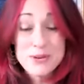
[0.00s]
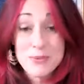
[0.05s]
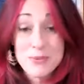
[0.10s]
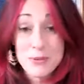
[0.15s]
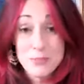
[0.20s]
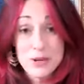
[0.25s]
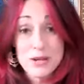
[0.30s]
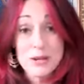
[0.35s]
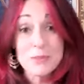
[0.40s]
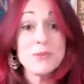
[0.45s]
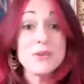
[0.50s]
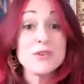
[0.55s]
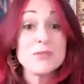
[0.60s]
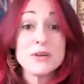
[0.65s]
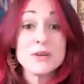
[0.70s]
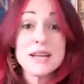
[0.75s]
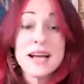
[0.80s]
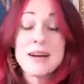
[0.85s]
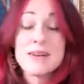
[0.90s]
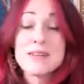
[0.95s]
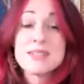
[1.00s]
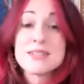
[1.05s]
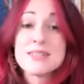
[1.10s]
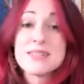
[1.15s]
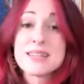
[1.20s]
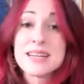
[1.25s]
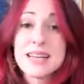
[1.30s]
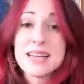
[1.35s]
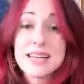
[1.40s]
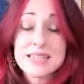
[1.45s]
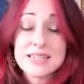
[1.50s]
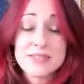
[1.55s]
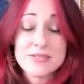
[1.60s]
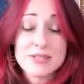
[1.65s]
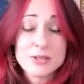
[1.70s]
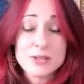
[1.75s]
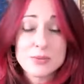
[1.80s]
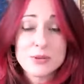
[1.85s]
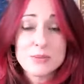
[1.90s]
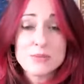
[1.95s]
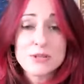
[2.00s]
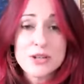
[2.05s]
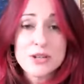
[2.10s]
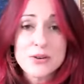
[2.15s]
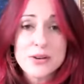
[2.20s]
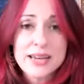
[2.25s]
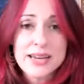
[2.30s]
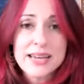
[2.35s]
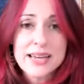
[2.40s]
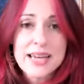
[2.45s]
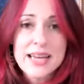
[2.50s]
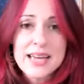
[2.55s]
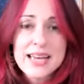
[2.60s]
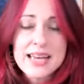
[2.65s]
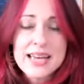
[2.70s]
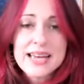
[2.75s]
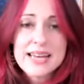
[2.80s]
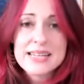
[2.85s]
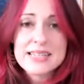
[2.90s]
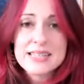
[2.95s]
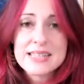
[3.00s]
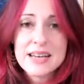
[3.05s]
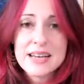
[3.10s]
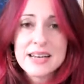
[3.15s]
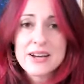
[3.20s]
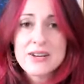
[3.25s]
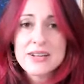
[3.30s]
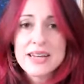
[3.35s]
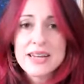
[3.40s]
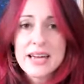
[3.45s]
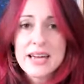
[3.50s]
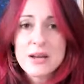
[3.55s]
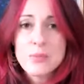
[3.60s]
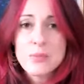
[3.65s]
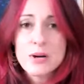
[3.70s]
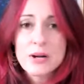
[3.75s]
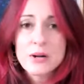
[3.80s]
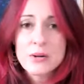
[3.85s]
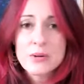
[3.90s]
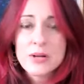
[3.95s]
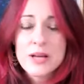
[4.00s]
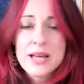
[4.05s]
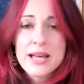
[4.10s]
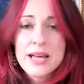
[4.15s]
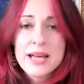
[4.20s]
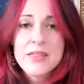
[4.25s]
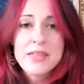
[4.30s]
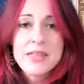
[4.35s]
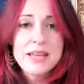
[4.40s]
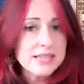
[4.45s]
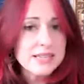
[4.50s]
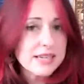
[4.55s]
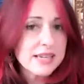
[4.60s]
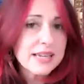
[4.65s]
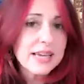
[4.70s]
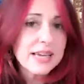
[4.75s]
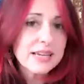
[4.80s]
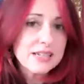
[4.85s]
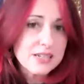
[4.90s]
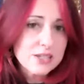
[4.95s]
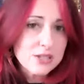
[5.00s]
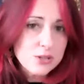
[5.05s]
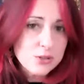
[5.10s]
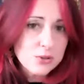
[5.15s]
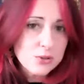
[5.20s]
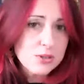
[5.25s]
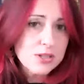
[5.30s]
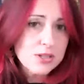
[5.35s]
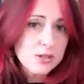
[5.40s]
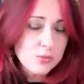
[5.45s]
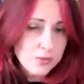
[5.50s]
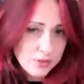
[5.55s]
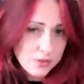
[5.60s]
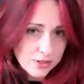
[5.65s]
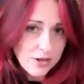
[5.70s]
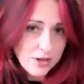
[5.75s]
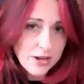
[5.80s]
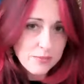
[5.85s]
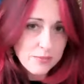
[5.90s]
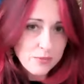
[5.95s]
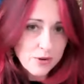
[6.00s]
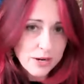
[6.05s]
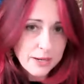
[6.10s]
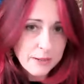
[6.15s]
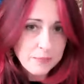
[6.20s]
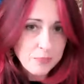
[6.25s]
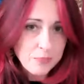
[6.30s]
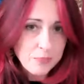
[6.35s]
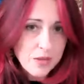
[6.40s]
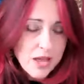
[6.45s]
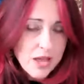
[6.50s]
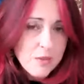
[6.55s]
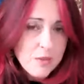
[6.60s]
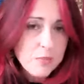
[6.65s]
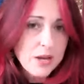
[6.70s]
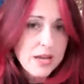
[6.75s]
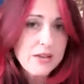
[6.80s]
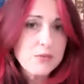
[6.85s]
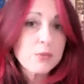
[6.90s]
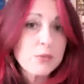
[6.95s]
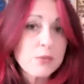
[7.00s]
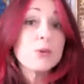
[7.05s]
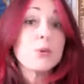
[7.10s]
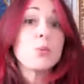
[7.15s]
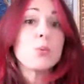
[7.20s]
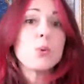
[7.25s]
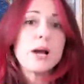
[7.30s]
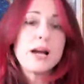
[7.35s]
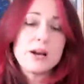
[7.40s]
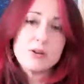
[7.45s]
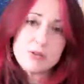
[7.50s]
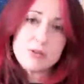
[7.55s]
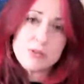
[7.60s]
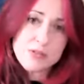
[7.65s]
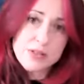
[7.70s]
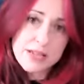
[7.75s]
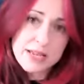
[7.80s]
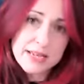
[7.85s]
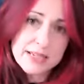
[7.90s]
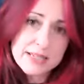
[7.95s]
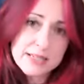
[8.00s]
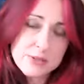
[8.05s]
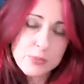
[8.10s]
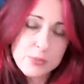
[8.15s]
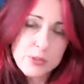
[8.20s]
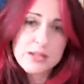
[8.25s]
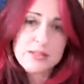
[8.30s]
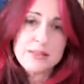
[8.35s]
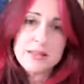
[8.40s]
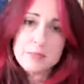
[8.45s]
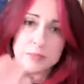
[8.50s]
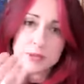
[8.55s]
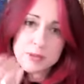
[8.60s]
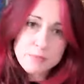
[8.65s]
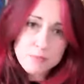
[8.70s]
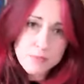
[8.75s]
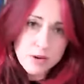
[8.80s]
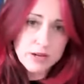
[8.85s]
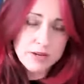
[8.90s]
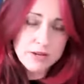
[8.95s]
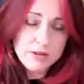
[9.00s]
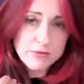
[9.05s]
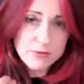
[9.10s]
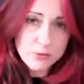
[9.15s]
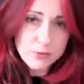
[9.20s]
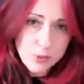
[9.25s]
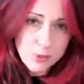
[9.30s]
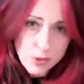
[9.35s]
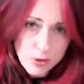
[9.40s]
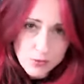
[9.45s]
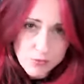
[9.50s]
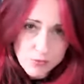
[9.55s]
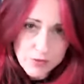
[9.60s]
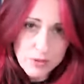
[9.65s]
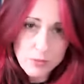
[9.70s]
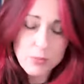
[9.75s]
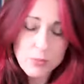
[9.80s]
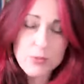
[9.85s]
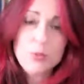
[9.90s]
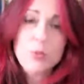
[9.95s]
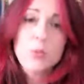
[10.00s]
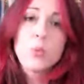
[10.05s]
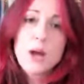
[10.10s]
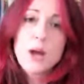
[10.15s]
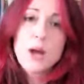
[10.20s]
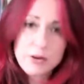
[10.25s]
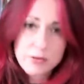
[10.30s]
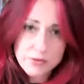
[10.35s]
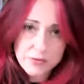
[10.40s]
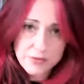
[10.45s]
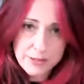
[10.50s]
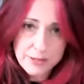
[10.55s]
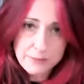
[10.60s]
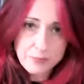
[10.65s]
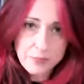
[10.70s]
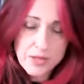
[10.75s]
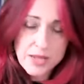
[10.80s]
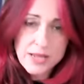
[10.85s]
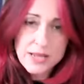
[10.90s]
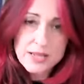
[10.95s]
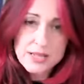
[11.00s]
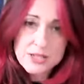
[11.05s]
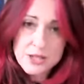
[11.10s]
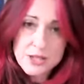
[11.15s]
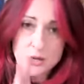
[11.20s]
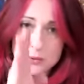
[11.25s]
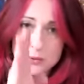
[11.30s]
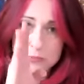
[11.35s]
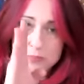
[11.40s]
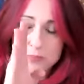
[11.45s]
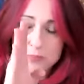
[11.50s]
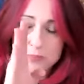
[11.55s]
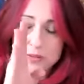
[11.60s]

well bring a movement out into the collective that's what i'm doing it's like okay well things can get distorted with time right but if we're aware of this we can then be mindful of it we're aware of it so